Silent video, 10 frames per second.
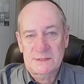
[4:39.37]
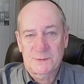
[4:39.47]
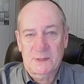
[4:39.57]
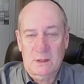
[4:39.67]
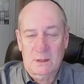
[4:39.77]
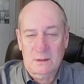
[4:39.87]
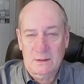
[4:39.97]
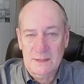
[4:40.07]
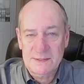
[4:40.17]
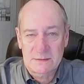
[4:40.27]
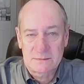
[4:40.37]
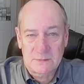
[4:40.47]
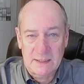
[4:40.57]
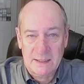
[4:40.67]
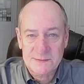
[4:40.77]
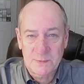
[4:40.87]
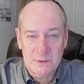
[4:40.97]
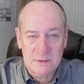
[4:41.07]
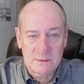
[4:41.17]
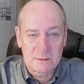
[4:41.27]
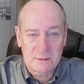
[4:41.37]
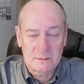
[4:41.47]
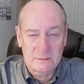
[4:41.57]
is regarded as an expert in the